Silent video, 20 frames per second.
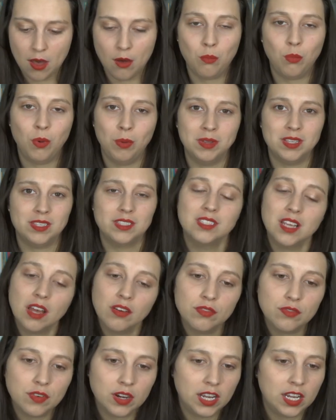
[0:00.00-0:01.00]
women's
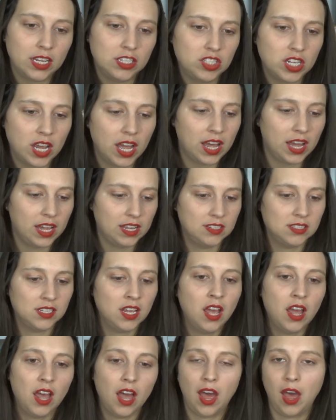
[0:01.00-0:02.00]
suffrage and
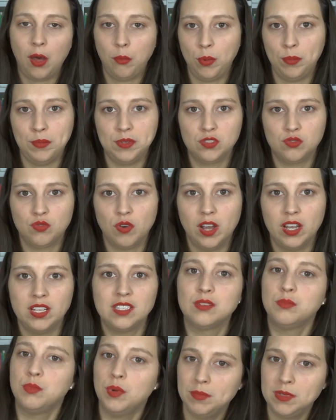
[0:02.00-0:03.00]
women's
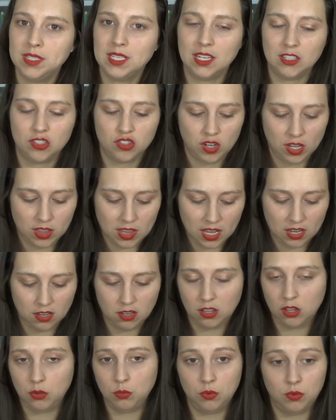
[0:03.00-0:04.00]
rights and women's history, then
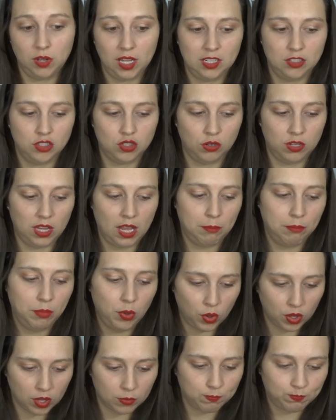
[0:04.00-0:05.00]
you will enjoy that
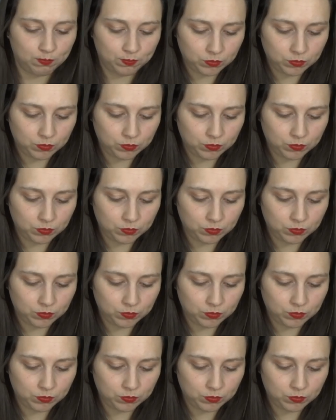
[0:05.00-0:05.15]
book.